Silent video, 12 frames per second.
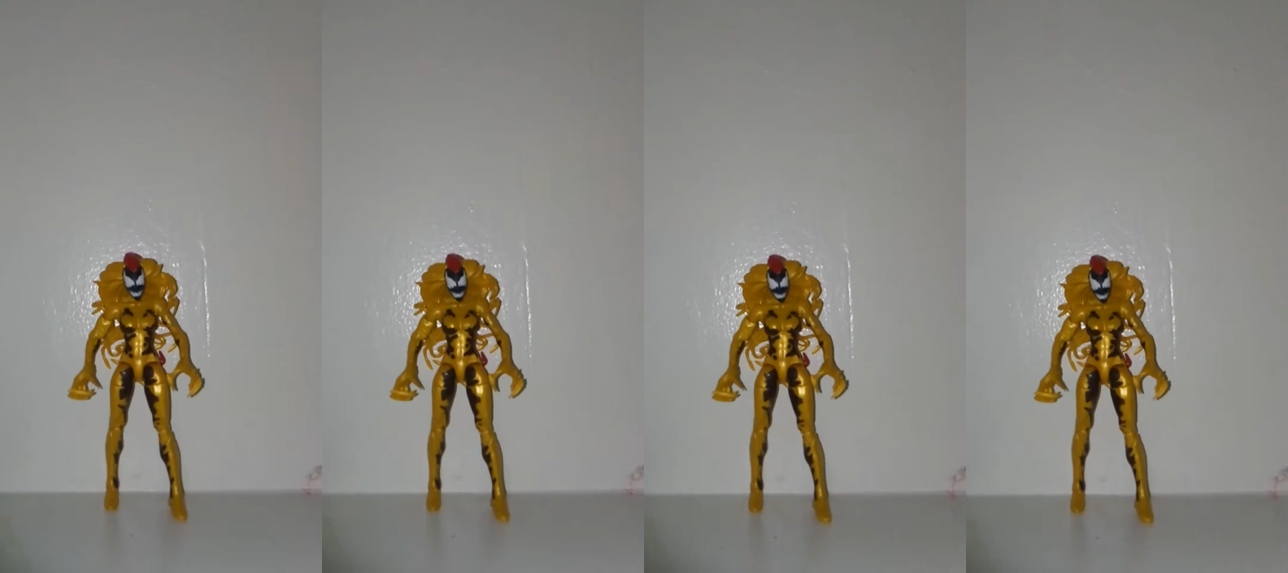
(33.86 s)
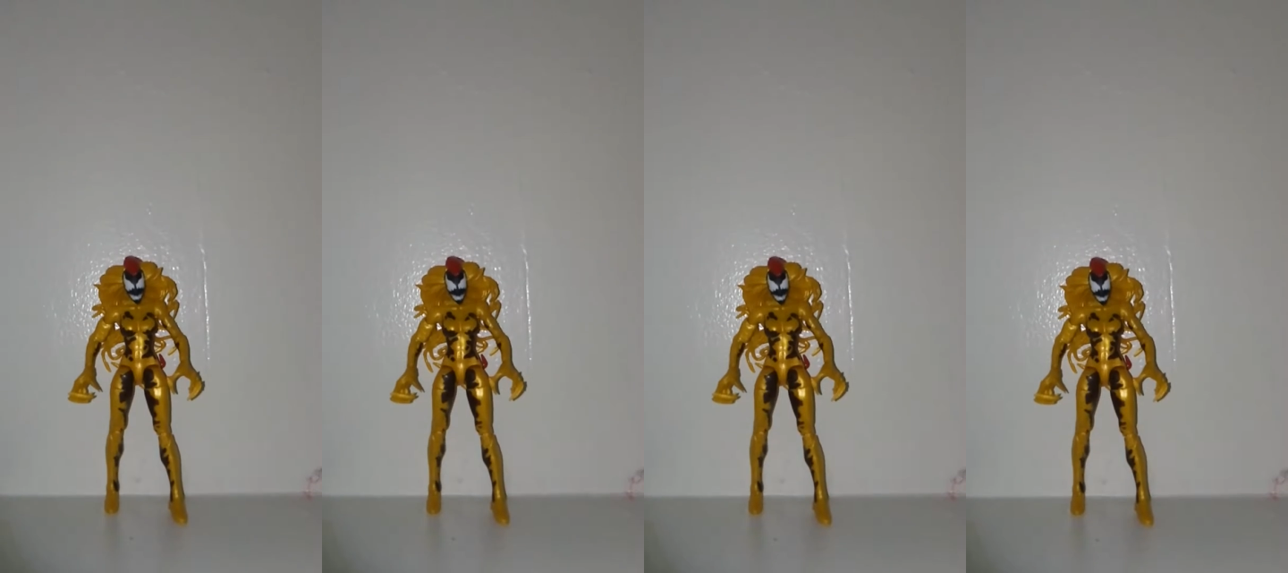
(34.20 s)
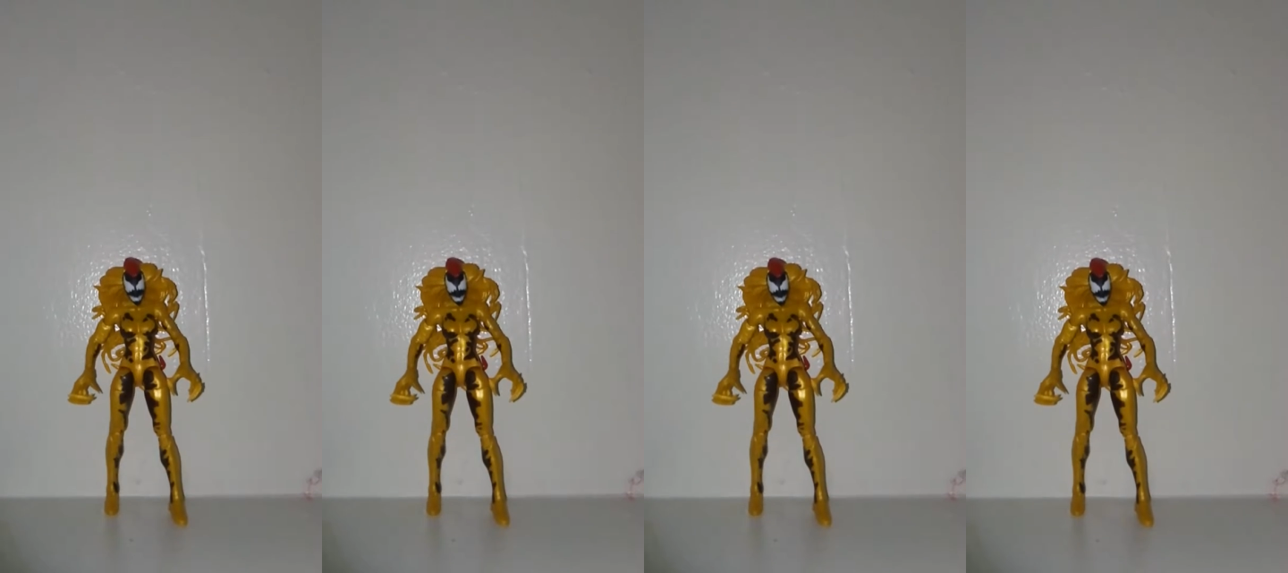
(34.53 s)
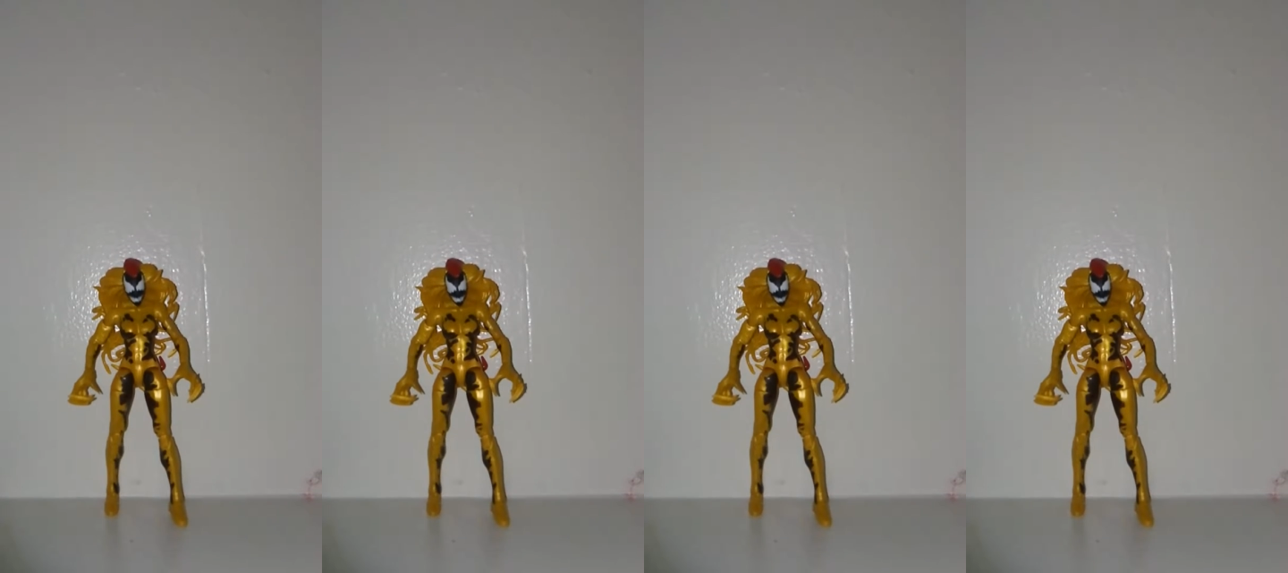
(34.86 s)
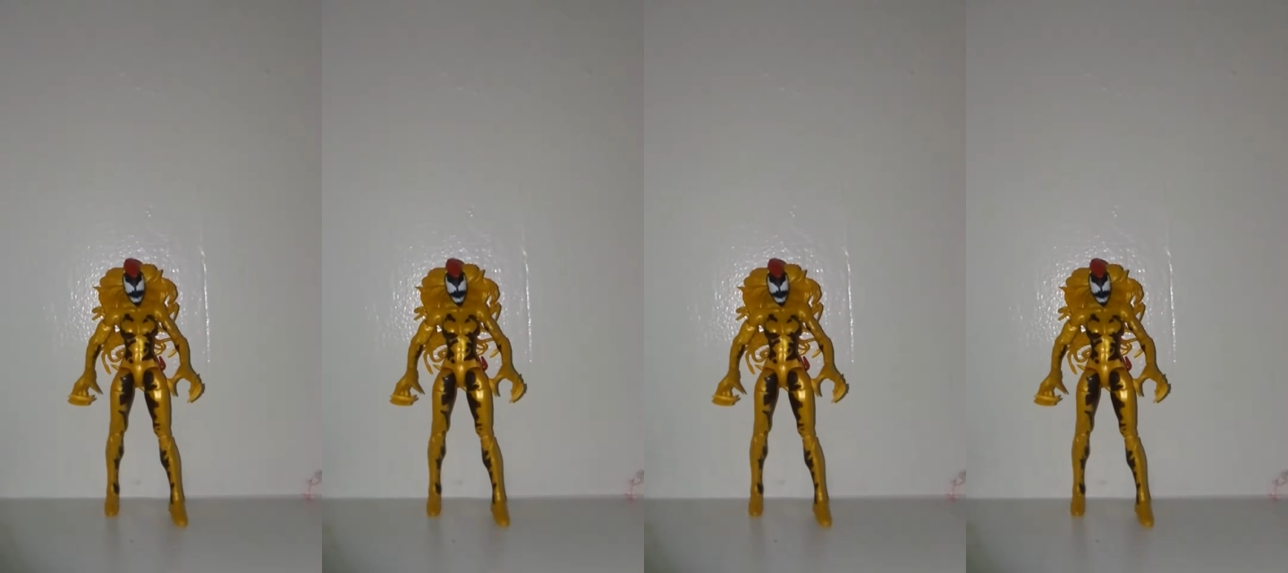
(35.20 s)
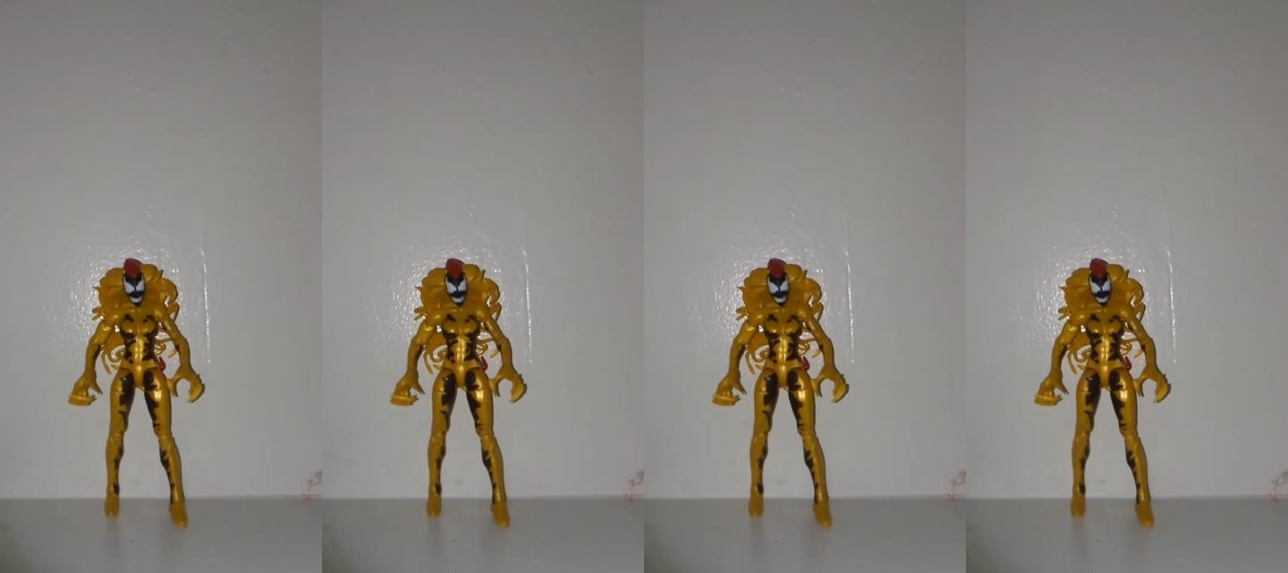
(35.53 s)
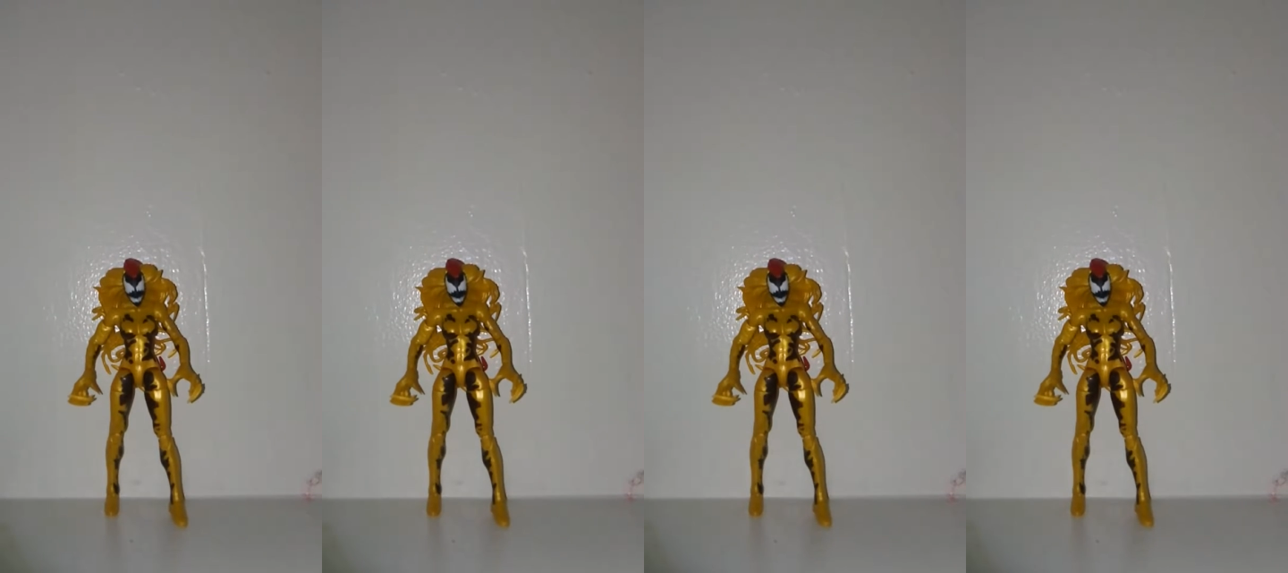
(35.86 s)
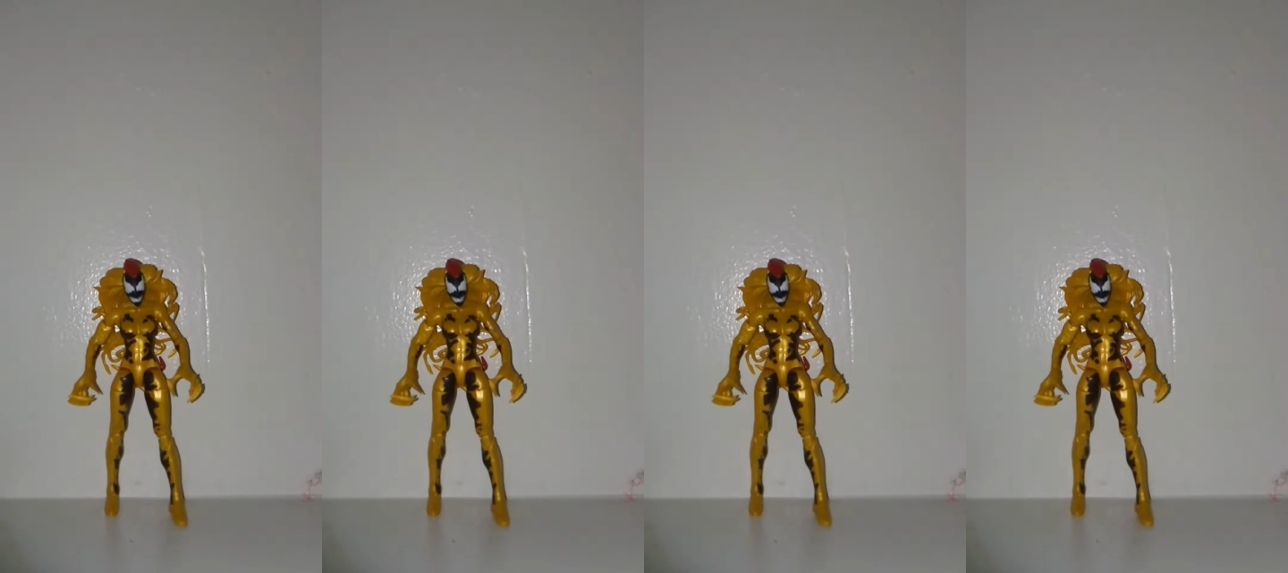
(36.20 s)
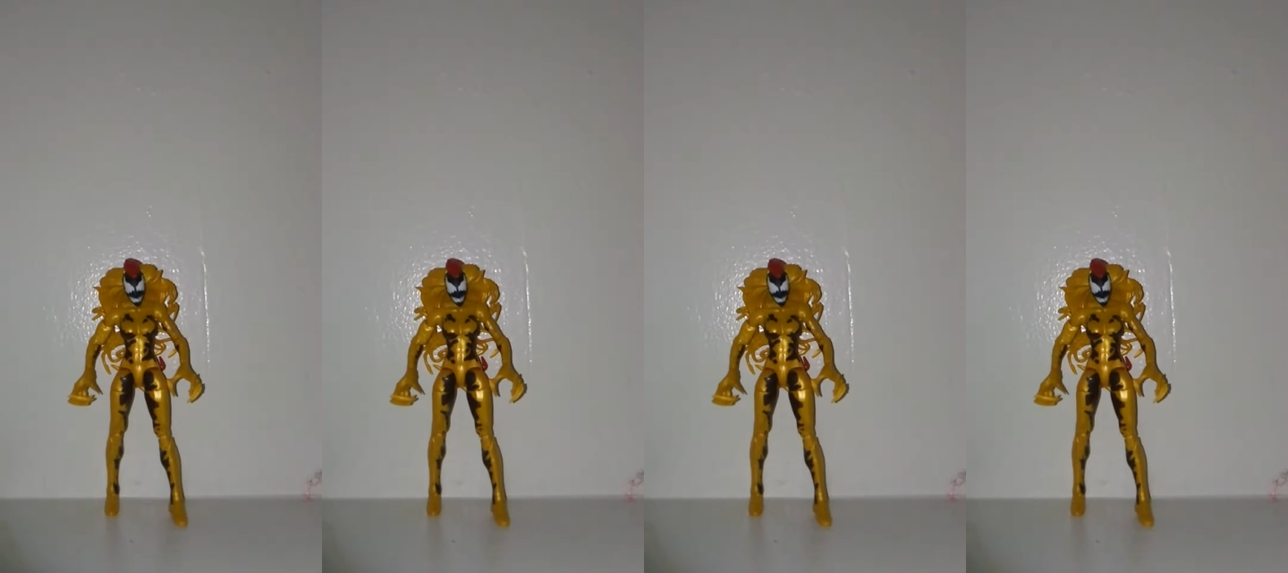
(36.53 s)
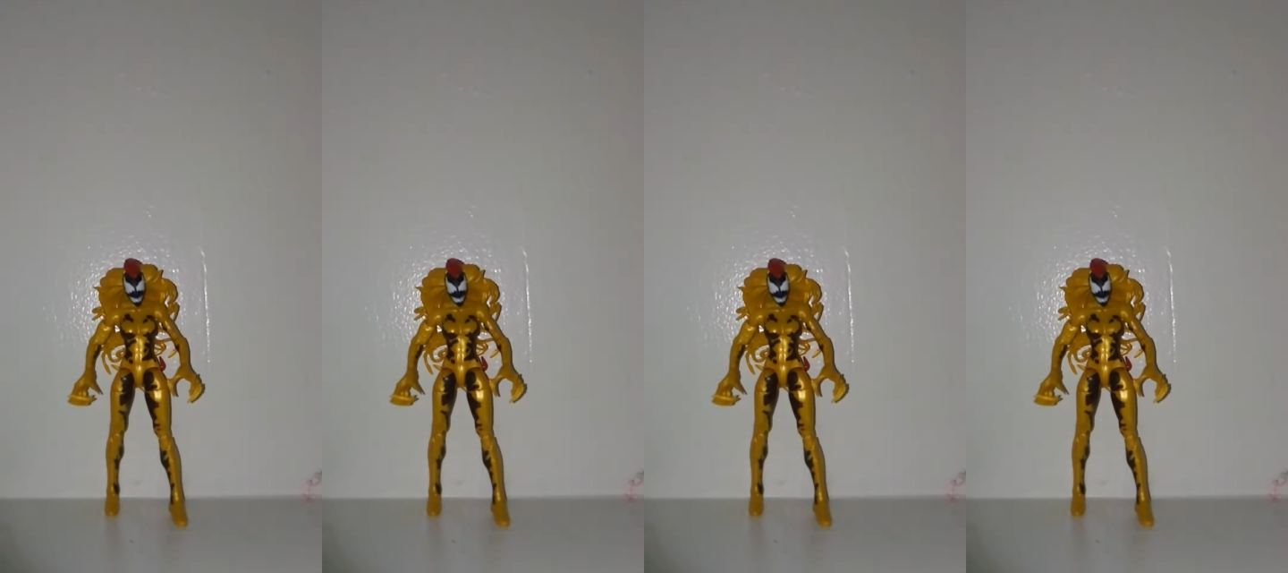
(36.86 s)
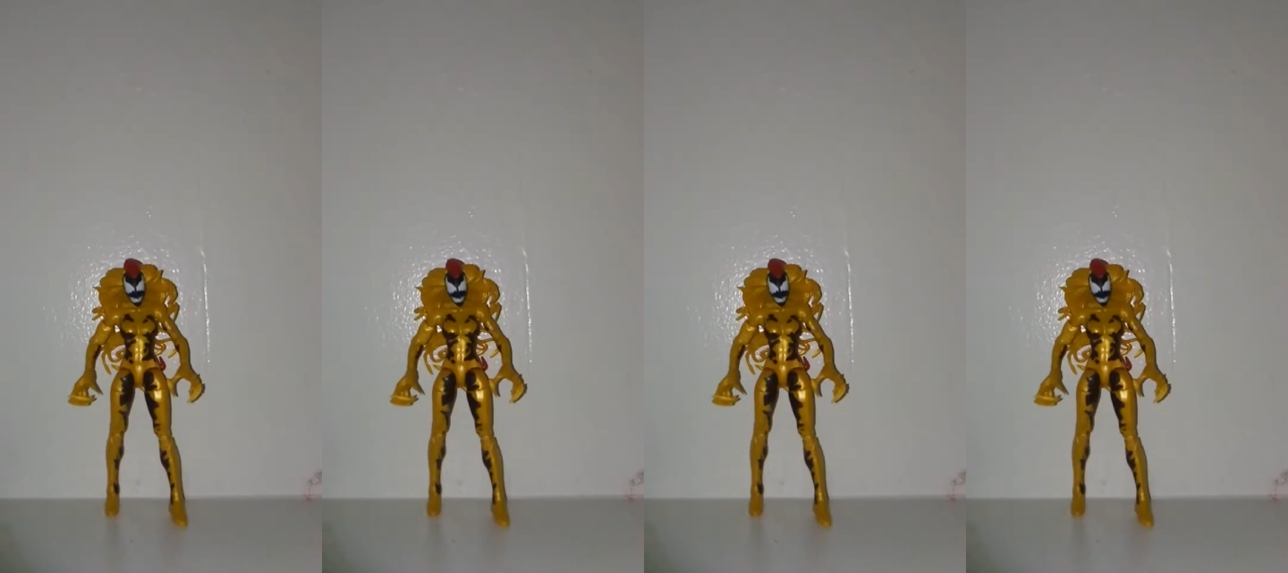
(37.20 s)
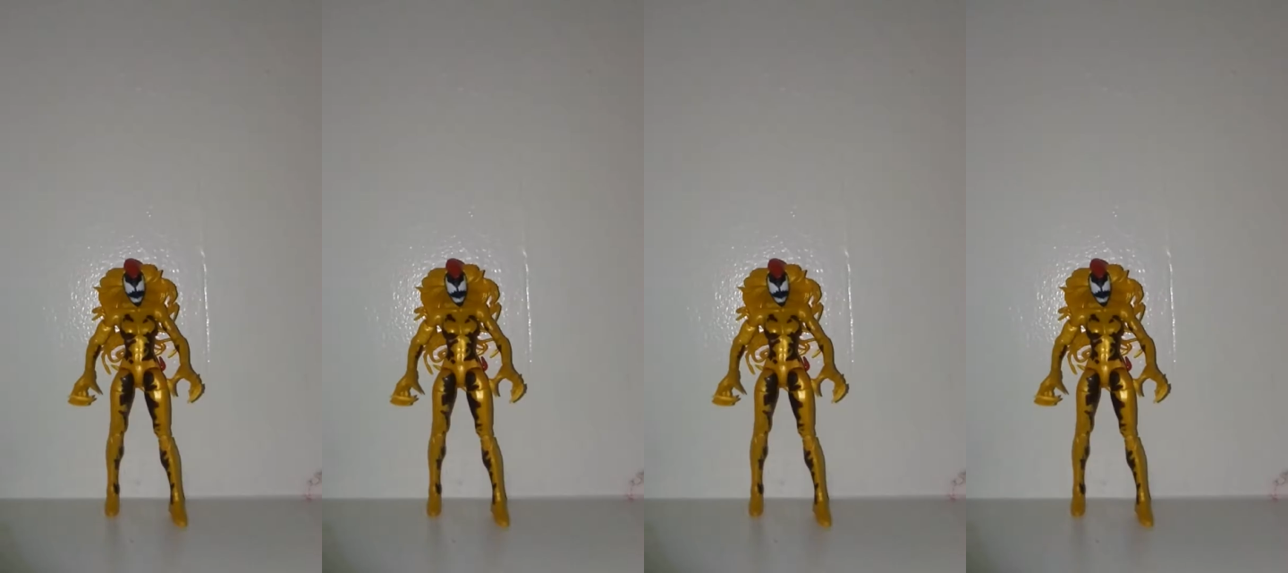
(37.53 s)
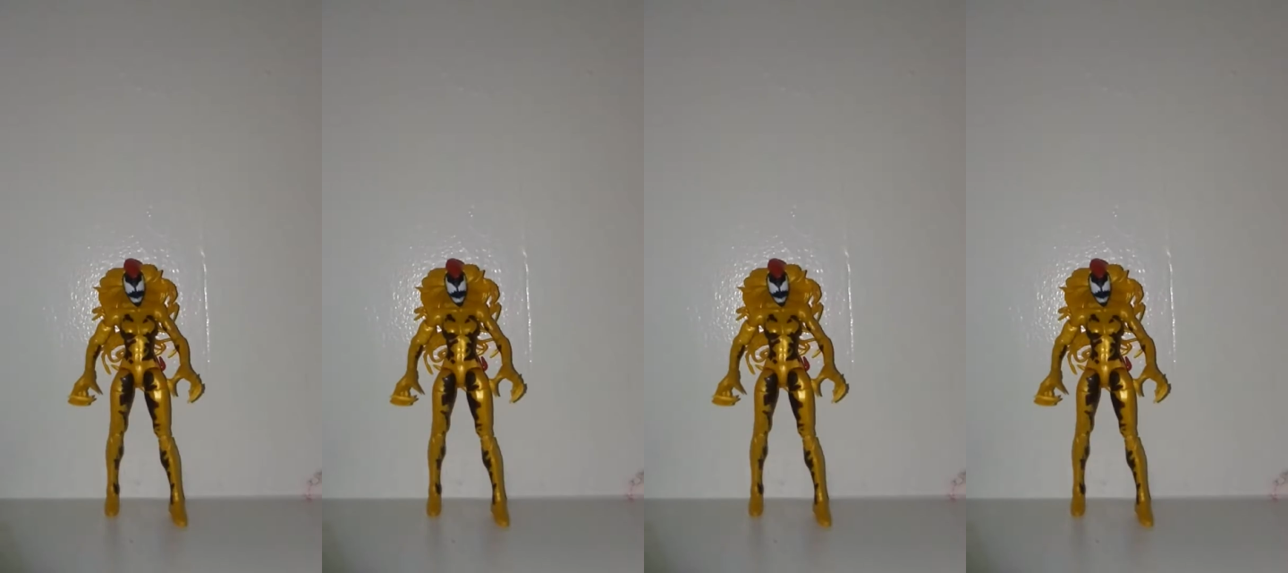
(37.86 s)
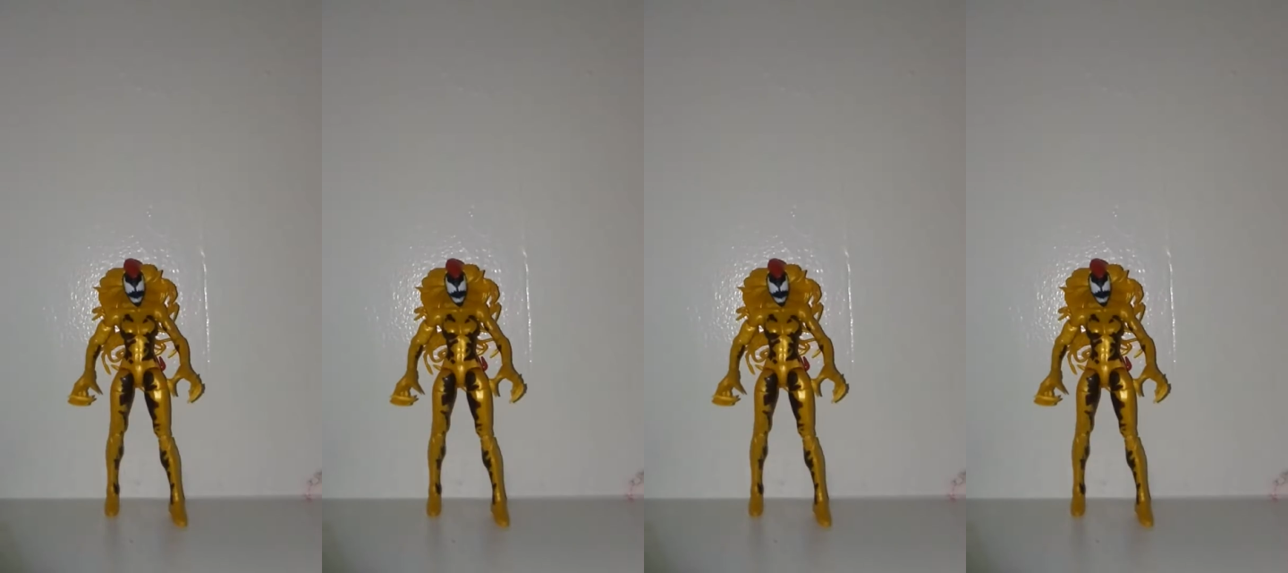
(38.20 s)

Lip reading: Nobody's mouth can be seen.